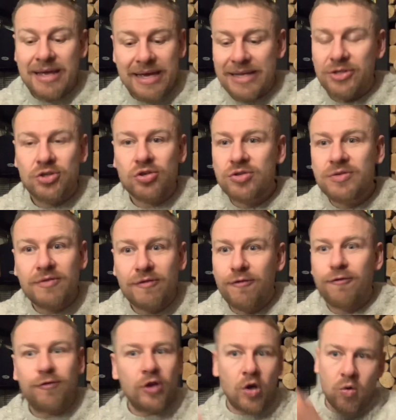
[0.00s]
It doesn't
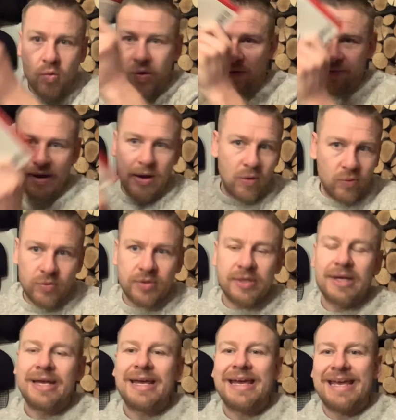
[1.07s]
float around.
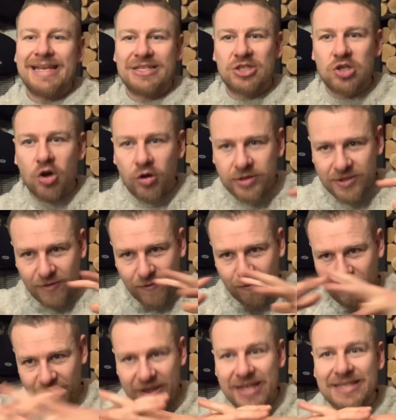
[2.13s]
It's got to
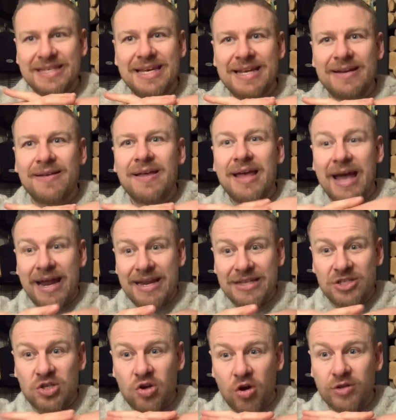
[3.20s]
fit in and
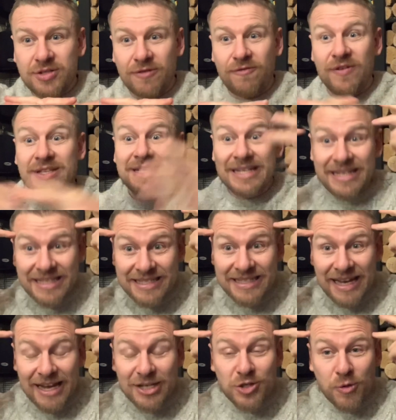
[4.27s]
it's got to fit in
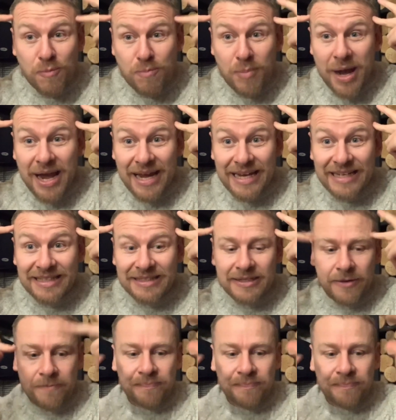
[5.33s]
inside your mind.